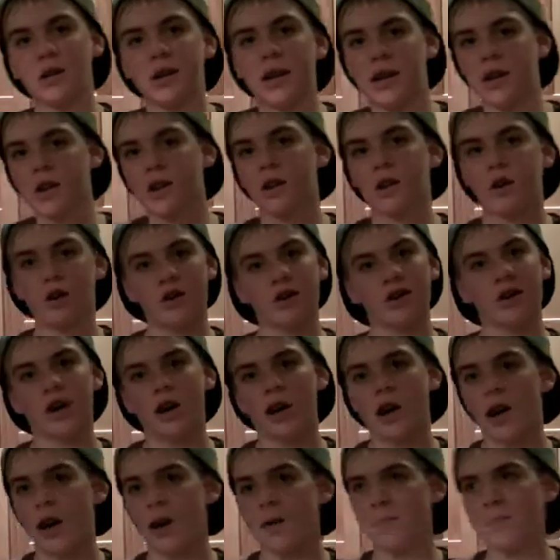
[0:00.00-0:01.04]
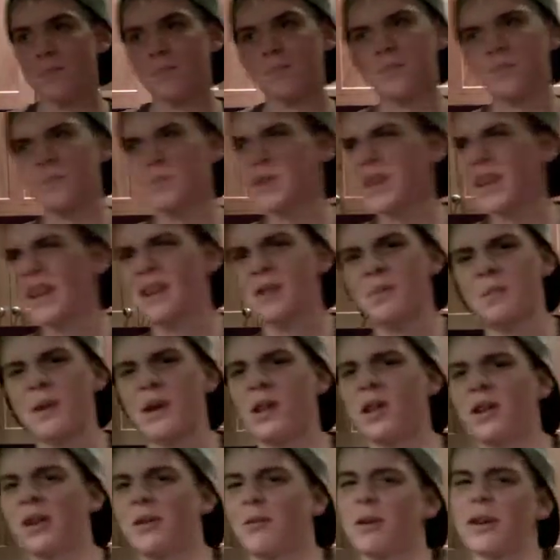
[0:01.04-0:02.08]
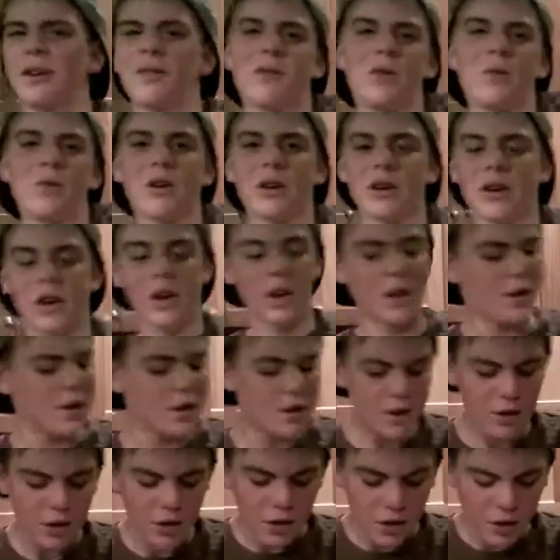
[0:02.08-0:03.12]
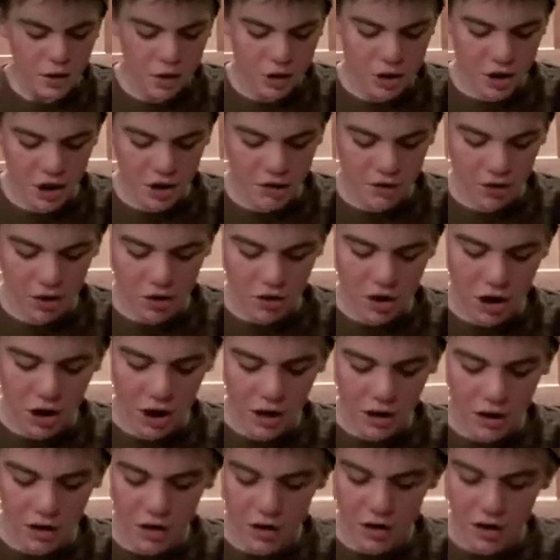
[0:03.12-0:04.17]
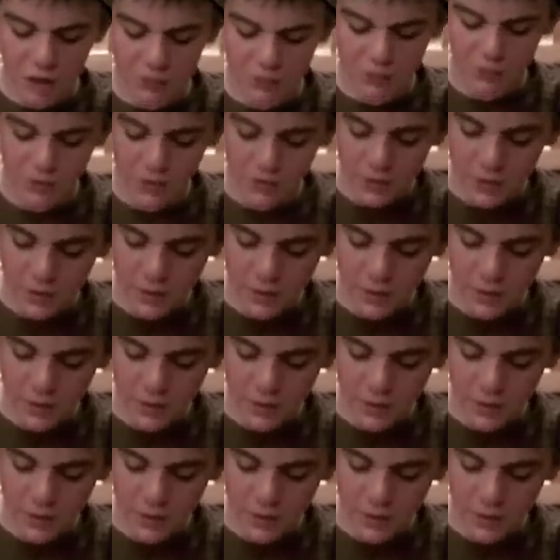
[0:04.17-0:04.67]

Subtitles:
take a little potato peeler, whatever you want to call it, and shave a little chocolate off.